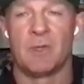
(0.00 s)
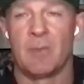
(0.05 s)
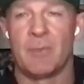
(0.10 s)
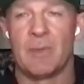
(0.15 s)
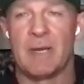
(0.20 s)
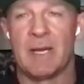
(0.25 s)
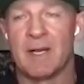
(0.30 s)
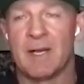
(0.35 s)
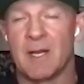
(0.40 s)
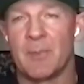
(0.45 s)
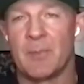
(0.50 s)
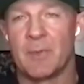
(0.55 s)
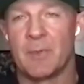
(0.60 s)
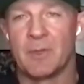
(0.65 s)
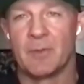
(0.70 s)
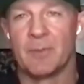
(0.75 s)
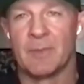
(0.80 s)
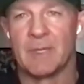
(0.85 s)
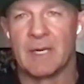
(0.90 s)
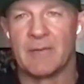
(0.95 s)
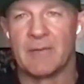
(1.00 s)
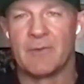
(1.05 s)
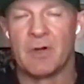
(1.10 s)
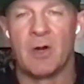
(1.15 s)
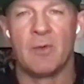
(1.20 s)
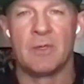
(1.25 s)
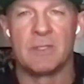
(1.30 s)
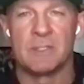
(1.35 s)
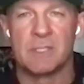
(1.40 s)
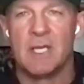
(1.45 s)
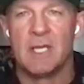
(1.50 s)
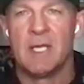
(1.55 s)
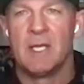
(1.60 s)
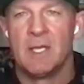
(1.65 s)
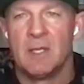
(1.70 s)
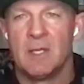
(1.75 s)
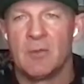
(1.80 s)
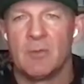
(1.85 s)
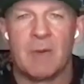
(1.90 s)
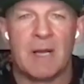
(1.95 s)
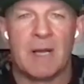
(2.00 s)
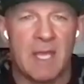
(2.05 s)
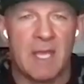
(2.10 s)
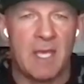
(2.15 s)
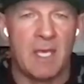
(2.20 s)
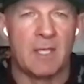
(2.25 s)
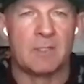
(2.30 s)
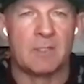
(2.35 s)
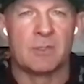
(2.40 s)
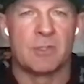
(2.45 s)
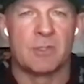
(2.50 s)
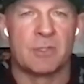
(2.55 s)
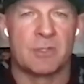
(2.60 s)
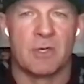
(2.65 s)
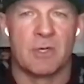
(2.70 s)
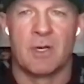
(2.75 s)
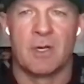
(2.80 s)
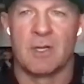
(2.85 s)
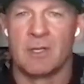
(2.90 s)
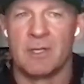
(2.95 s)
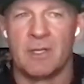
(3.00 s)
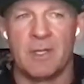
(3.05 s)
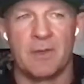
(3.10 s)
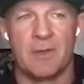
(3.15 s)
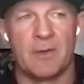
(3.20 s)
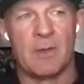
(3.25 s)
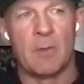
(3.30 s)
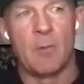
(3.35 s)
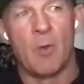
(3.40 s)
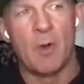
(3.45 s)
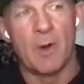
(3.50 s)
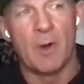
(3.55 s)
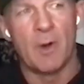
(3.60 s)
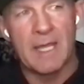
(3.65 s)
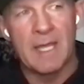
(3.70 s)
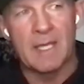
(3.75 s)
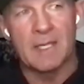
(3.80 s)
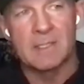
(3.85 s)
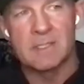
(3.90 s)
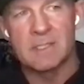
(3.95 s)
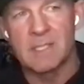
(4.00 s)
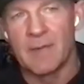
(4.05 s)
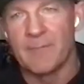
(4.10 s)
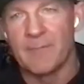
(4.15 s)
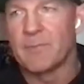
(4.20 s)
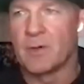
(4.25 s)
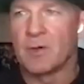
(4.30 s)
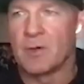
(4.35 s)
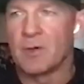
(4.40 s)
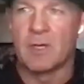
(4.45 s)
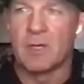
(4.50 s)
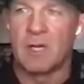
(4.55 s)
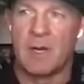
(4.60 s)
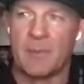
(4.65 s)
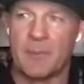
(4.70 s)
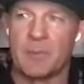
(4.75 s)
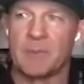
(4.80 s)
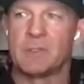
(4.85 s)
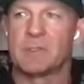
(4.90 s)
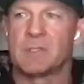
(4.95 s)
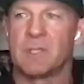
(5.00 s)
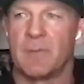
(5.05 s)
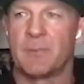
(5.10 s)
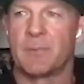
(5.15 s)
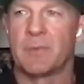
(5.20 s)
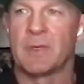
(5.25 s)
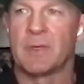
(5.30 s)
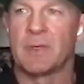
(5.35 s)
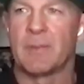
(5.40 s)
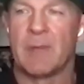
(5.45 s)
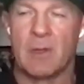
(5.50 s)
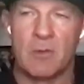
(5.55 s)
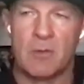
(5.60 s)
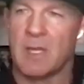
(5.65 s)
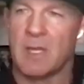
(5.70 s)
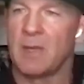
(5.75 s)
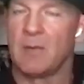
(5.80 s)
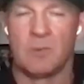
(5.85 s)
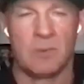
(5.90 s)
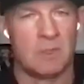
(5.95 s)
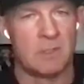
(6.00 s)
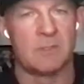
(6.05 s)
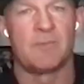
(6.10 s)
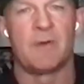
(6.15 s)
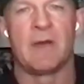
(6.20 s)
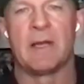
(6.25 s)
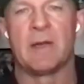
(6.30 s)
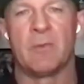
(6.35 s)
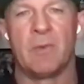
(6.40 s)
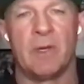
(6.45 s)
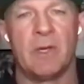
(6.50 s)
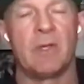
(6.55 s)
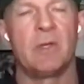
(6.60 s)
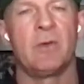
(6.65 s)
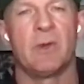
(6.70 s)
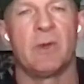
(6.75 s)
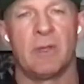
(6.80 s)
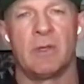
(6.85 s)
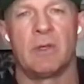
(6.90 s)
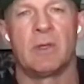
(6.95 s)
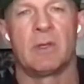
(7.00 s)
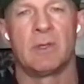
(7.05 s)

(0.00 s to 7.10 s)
I'll back up a little bit. I've always, when my kids are struggling or they want to get something or accomplish something, I'm like, okay, well, let's find a way to do it.